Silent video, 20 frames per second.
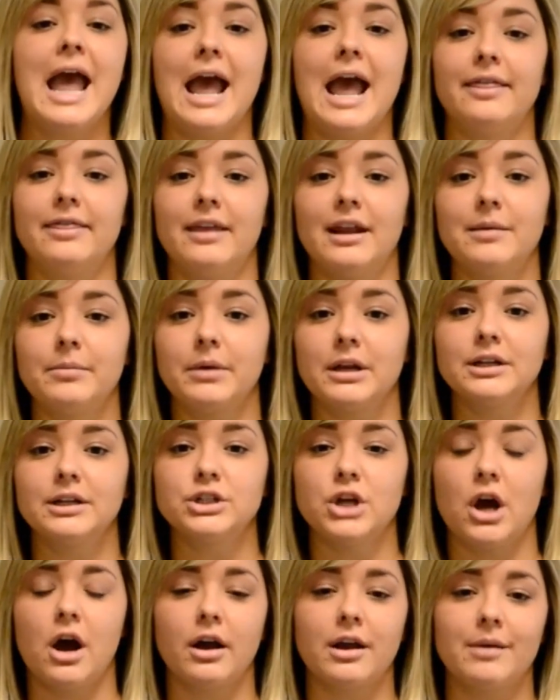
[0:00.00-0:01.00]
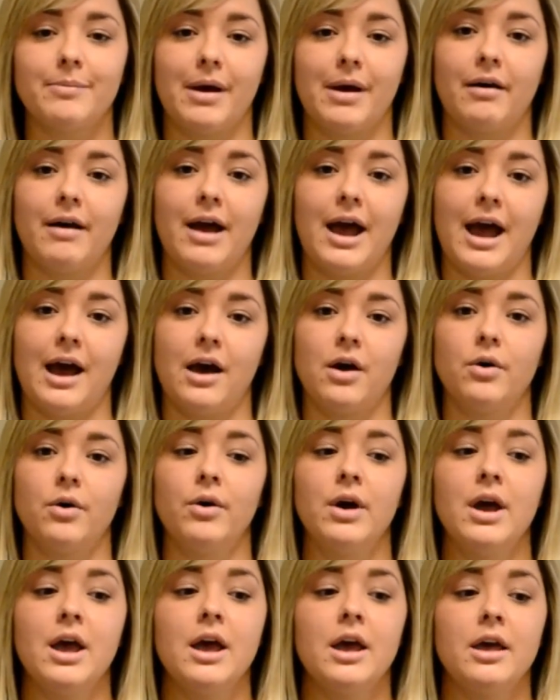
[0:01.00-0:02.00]
And then I'm going to talk about
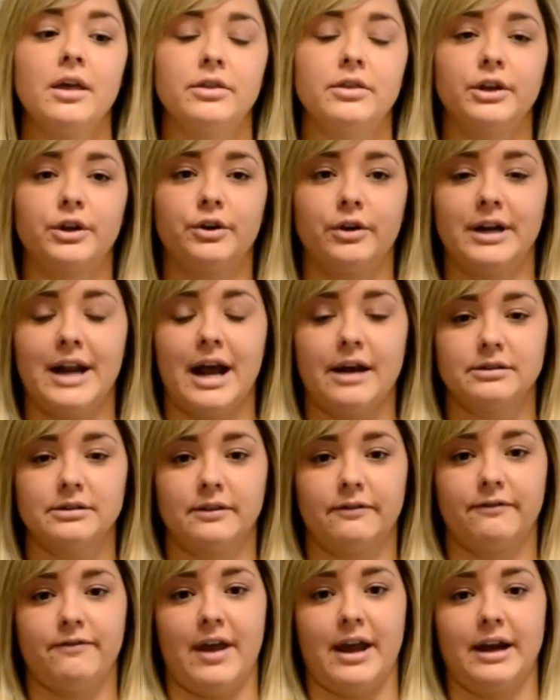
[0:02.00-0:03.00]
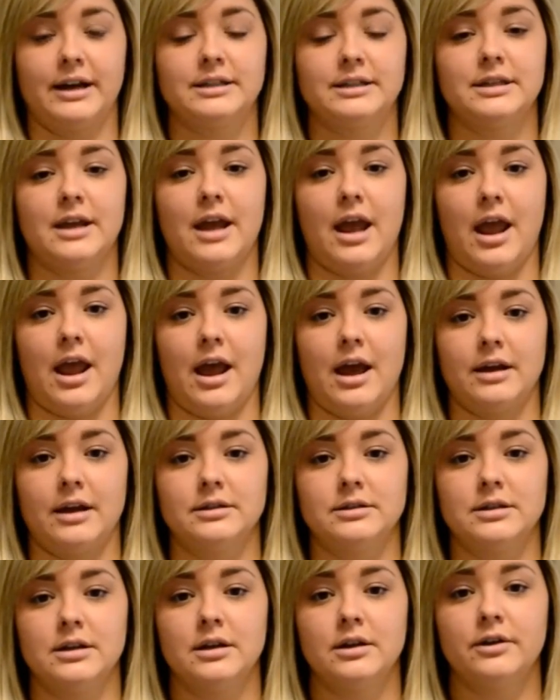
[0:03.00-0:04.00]
how the greenhouse effect
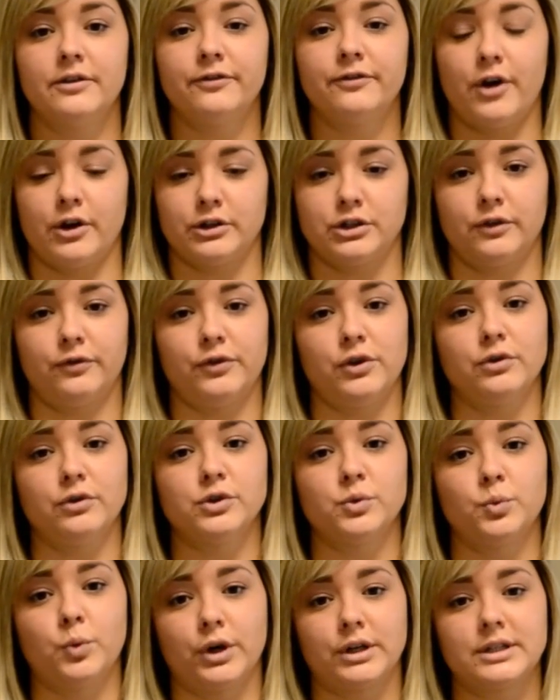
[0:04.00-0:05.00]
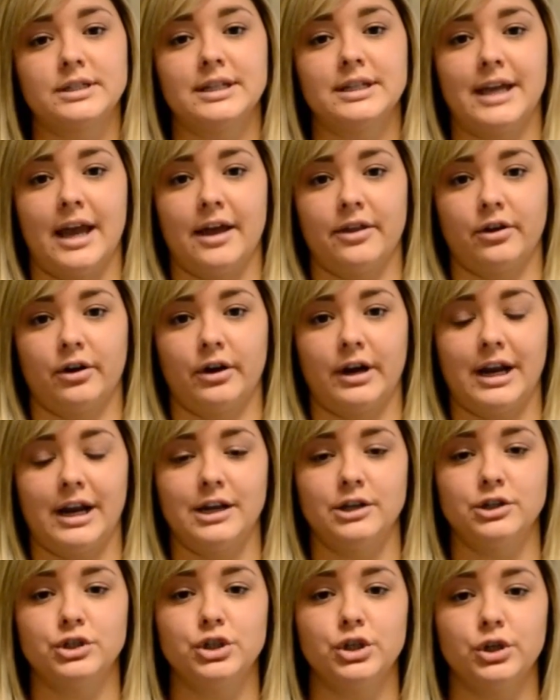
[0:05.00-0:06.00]
and fossil fuels work together
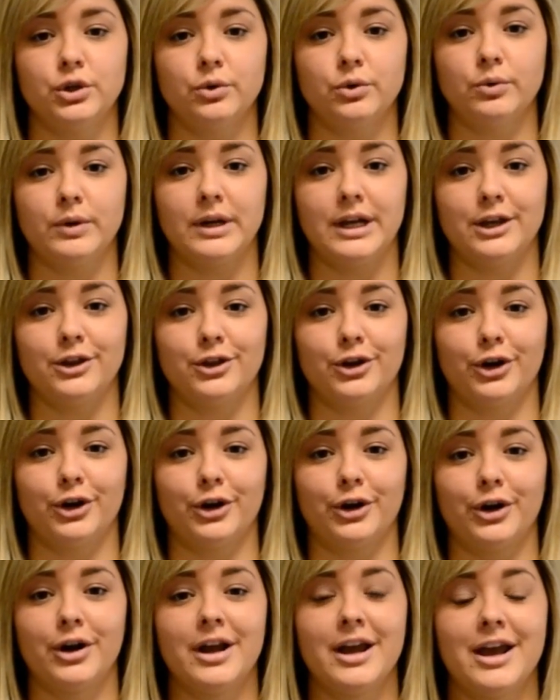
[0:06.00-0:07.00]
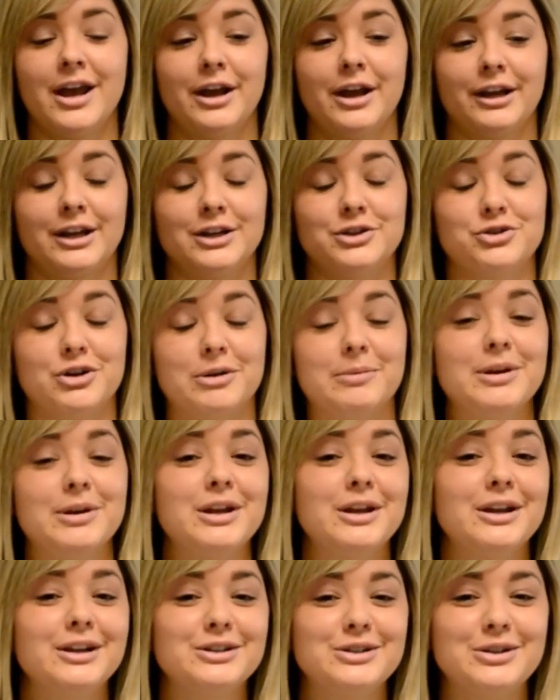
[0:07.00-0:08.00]
into either
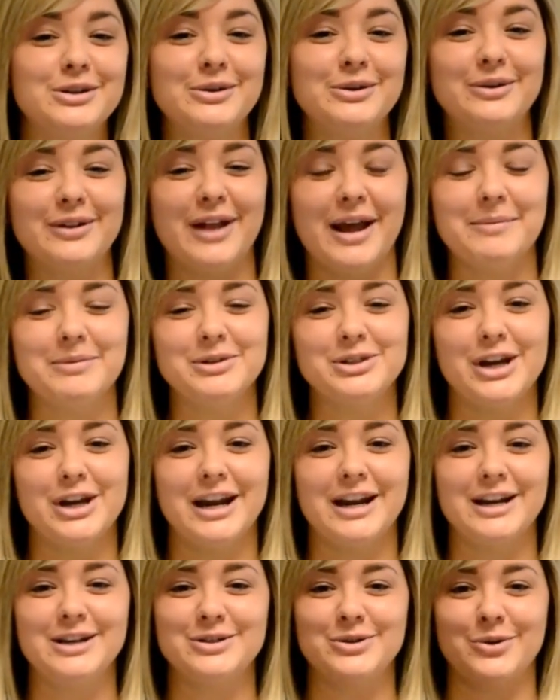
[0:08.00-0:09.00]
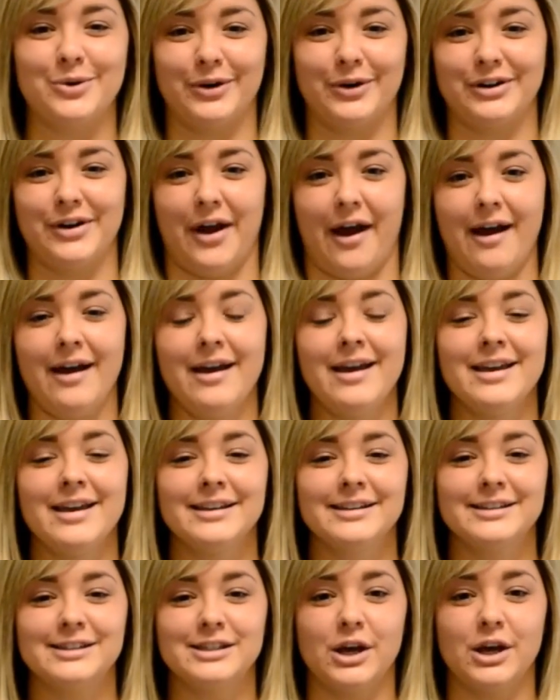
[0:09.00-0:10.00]
contributing to climate change or not.
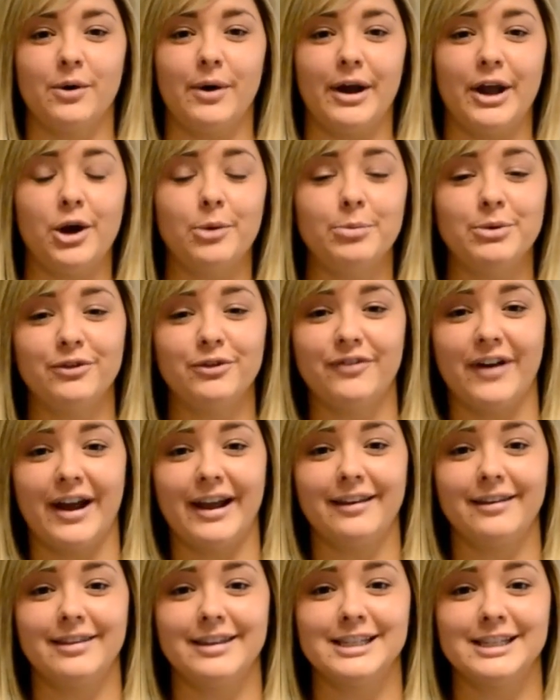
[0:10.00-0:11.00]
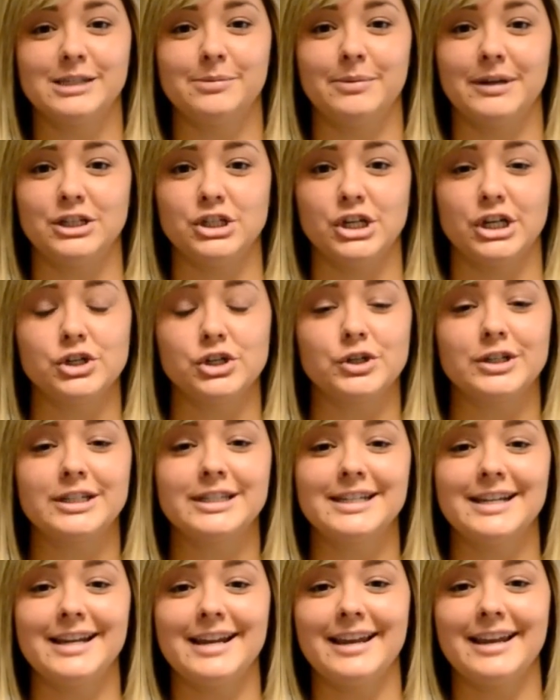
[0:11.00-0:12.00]
So I hope you find this speech
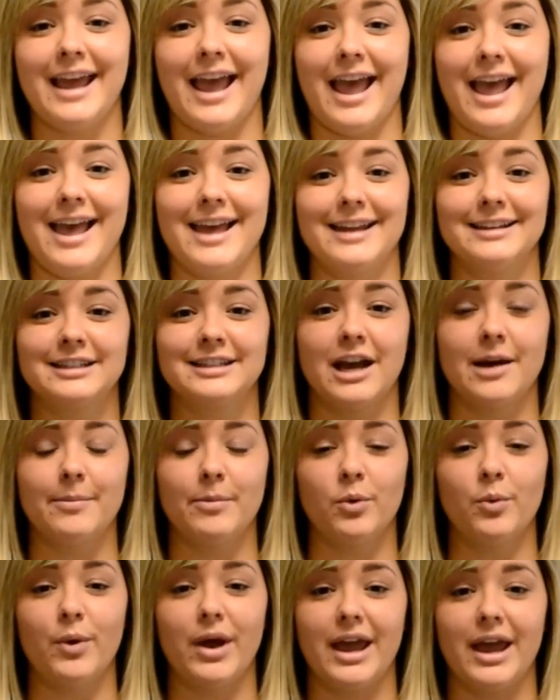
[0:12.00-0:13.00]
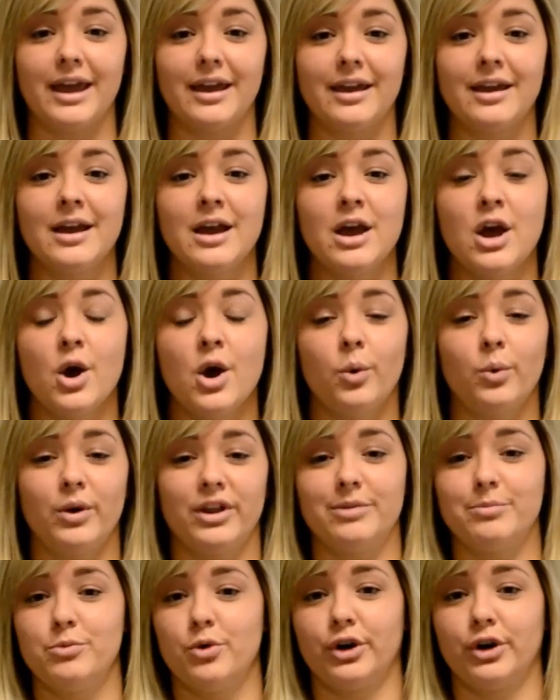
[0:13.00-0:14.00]
interesting and come away
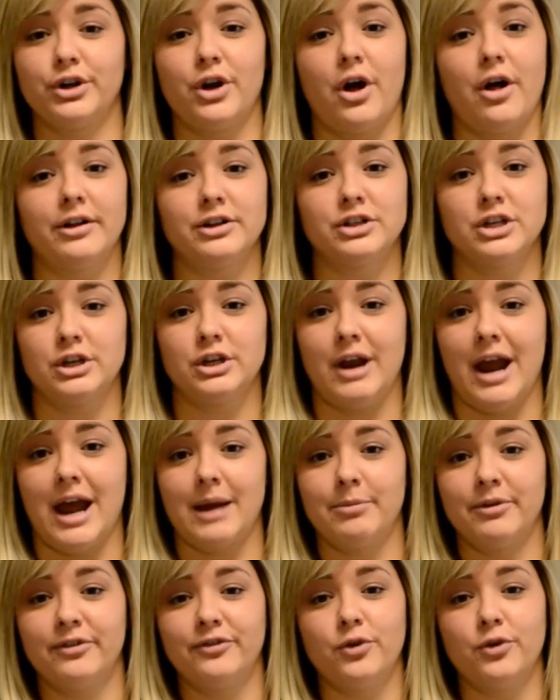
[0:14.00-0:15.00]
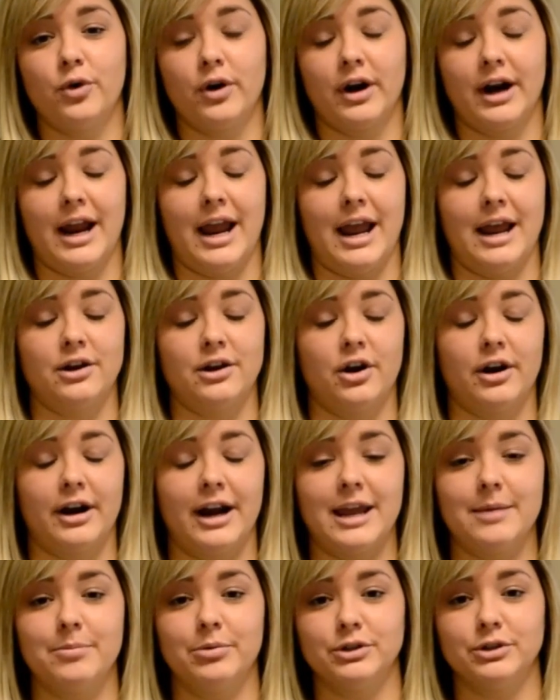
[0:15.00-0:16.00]
with more knowledge than you had before and are
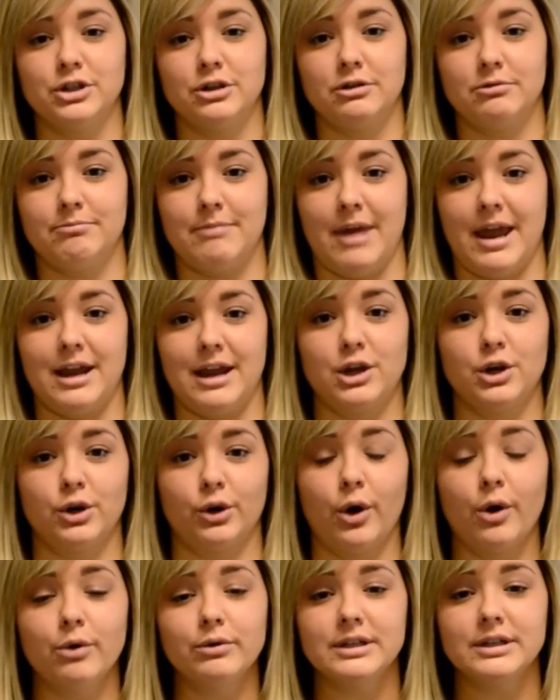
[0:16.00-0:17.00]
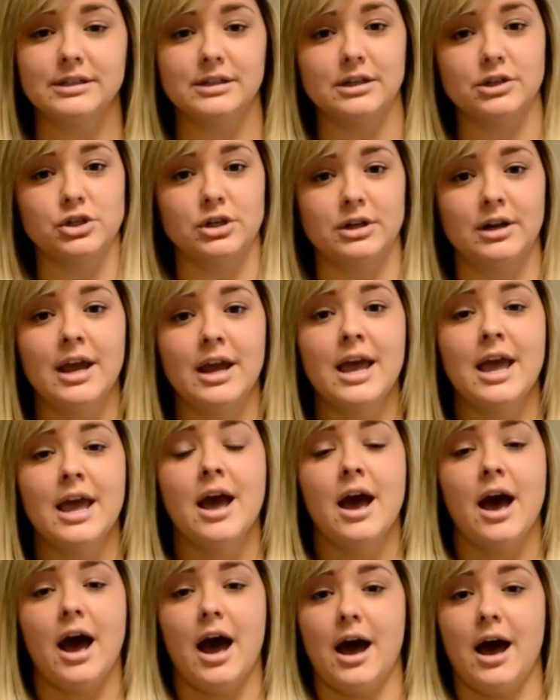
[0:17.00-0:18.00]
able to make your own decision
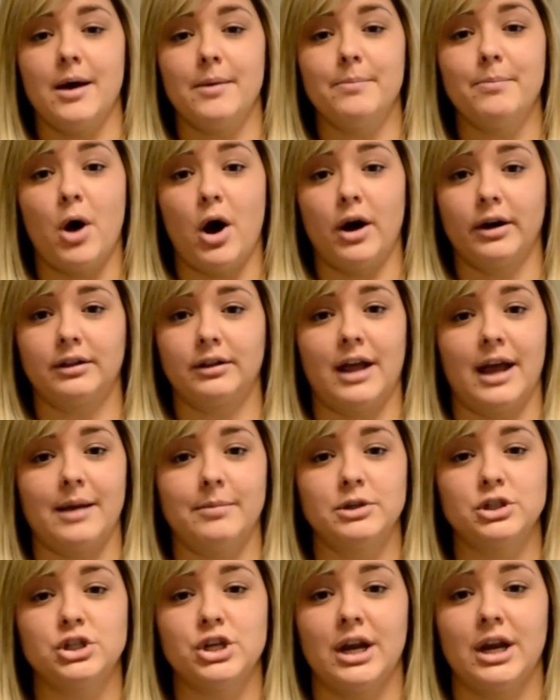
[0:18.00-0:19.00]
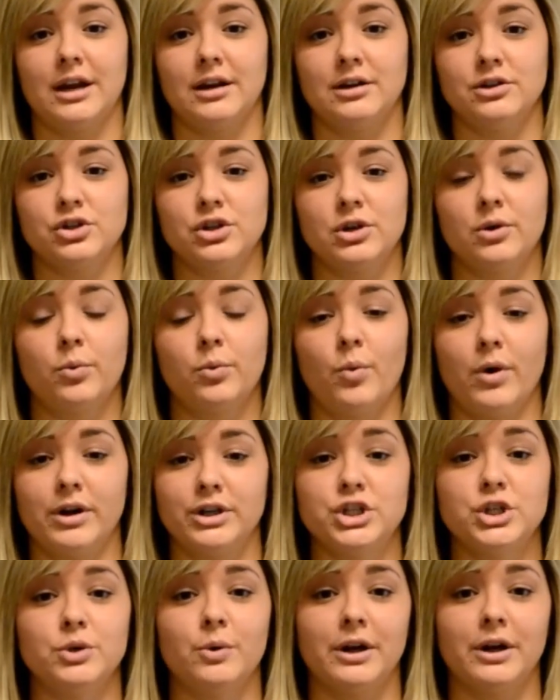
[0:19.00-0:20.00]
on climate change
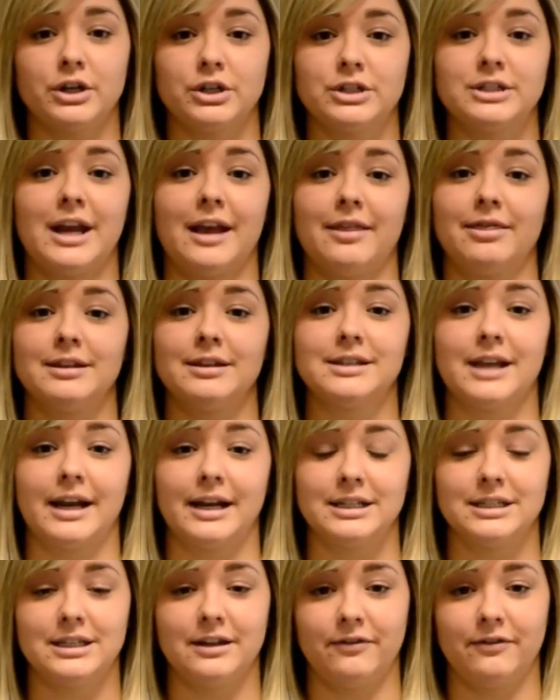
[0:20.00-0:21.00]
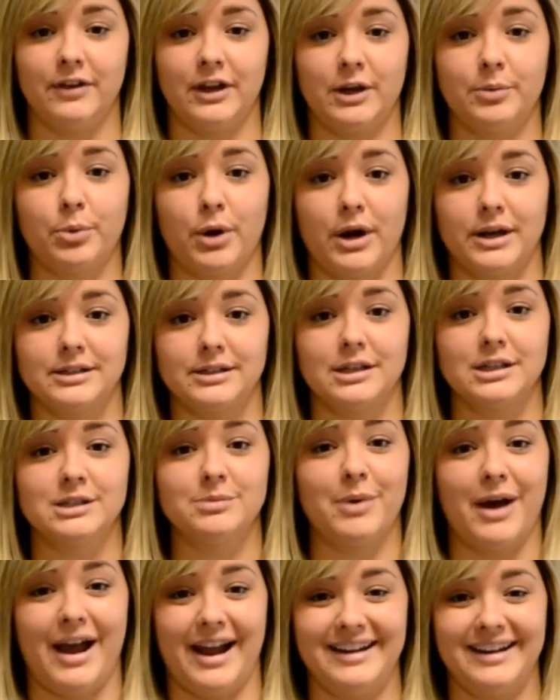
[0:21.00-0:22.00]
once you understand the scientific process
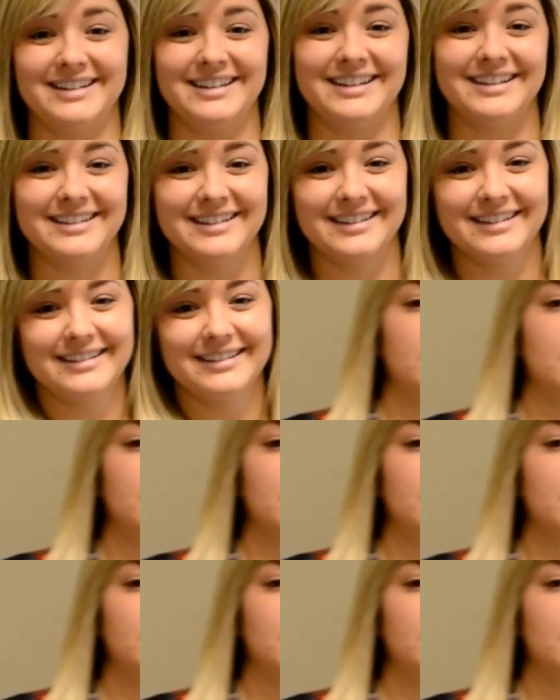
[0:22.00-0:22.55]
behind it.